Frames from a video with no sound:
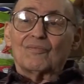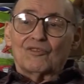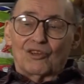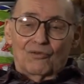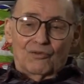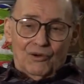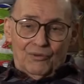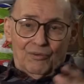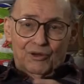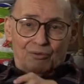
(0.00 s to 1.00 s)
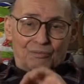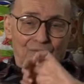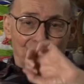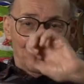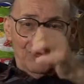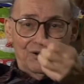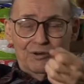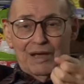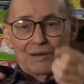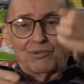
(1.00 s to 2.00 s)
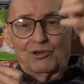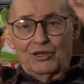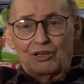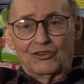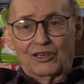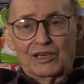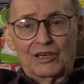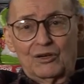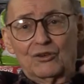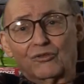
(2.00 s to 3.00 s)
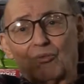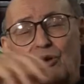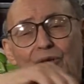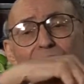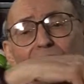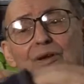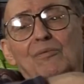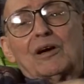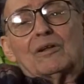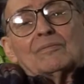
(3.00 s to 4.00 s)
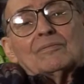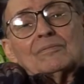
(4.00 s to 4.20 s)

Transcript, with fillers: so forth we, where you could make pulleys and gears work very well.